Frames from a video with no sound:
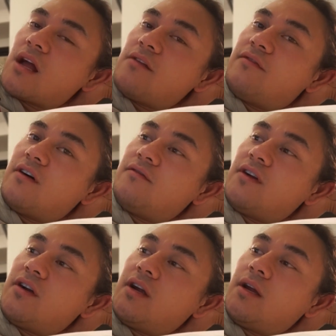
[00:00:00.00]
I felt
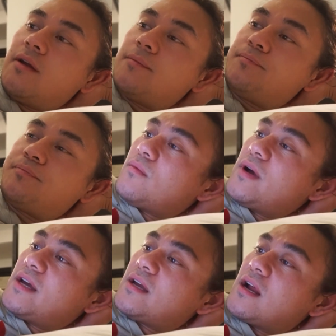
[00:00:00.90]
very,
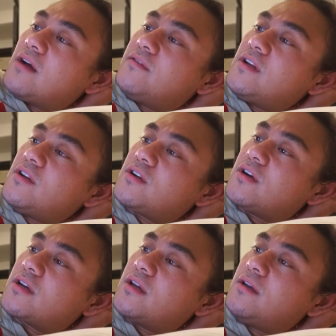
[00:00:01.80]
wait, can I have another
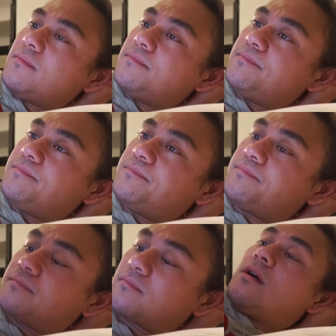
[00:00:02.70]
cookie?
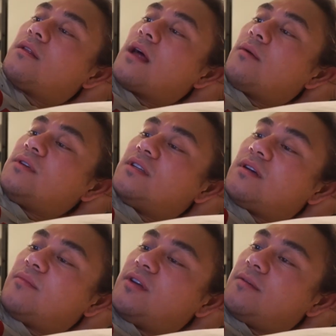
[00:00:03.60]
That was
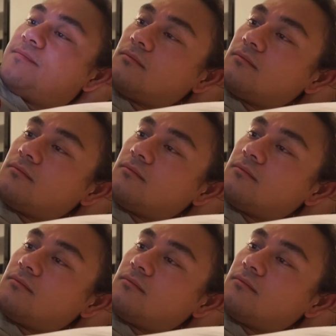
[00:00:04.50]
yummy.